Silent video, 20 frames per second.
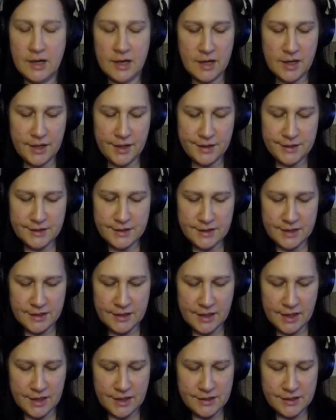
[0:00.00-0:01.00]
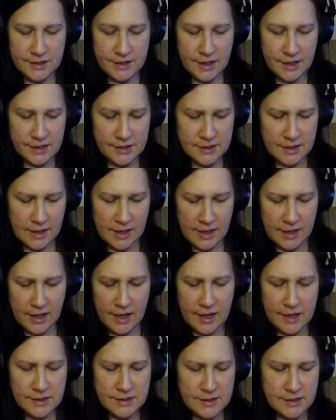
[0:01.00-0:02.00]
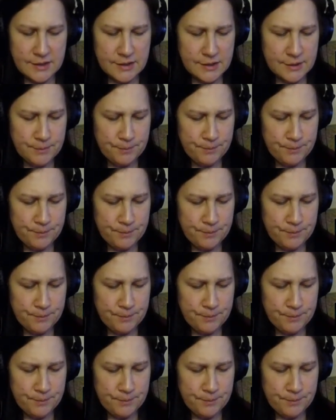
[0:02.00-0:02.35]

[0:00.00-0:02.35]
1988, the late 80s.